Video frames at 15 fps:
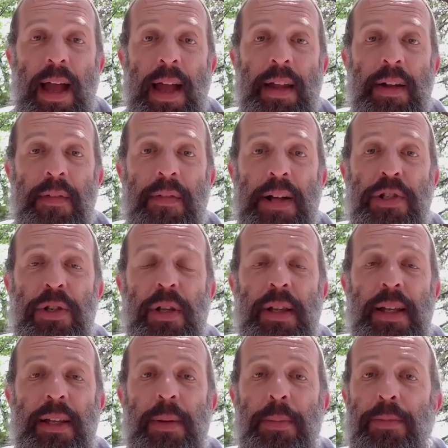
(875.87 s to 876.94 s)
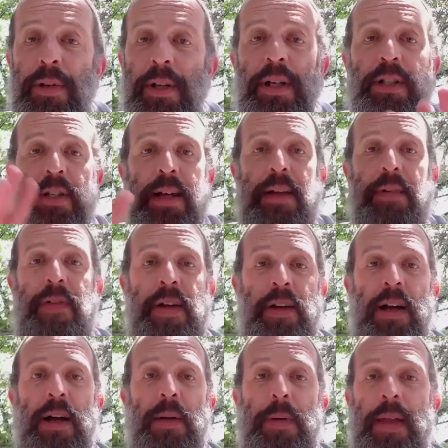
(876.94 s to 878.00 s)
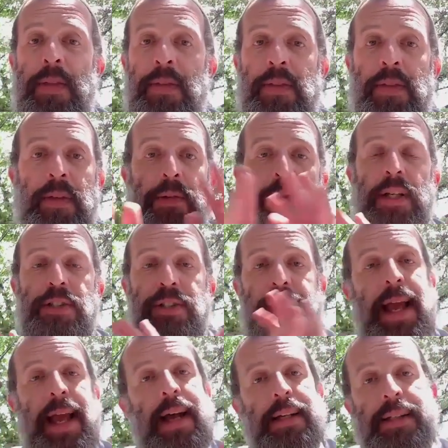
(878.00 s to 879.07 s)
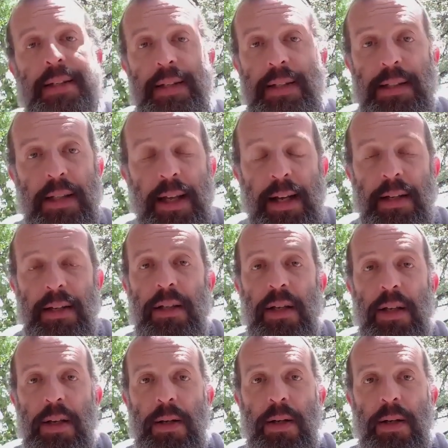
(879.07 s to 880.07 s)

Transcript: And eventually the British got fed up, and there was such chaos in this land.